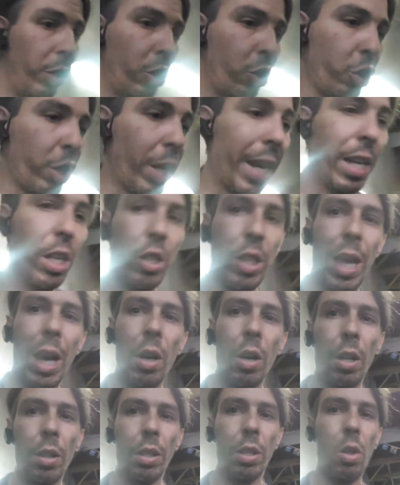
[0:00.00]
changed
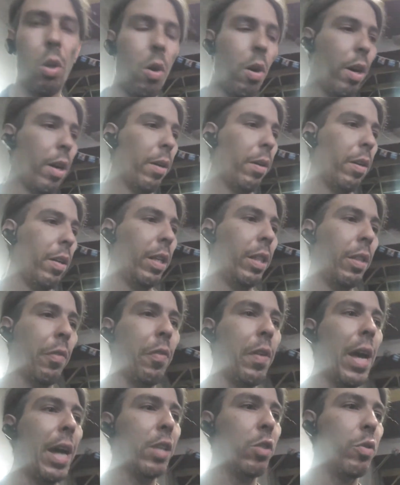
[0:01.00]
out on the car in the
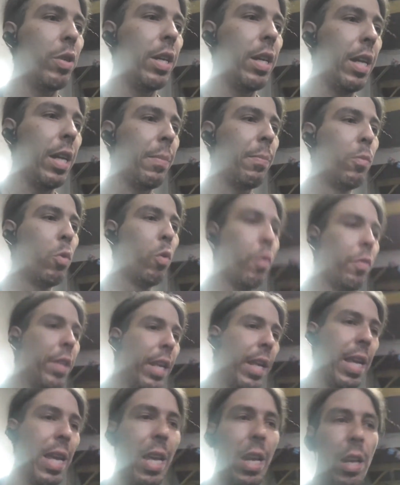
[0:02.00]
factory and
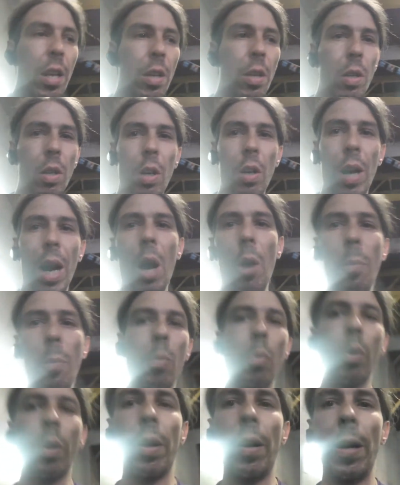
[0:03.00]
moved in or
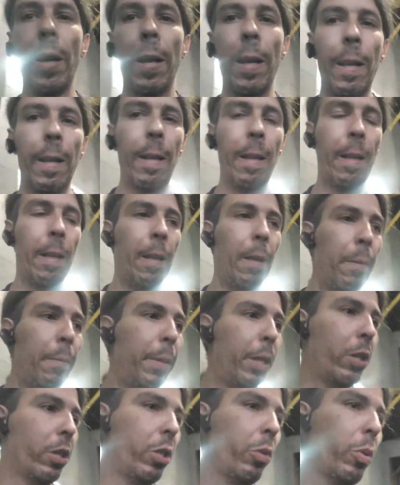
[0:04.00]
outboard,
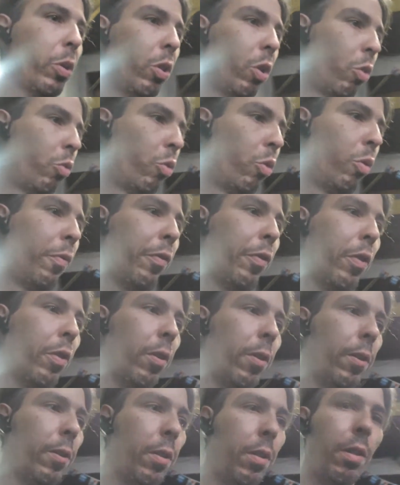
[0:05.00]
because there was no room
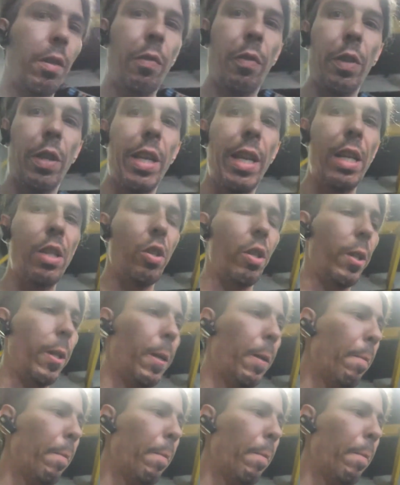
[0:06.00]
for the engine.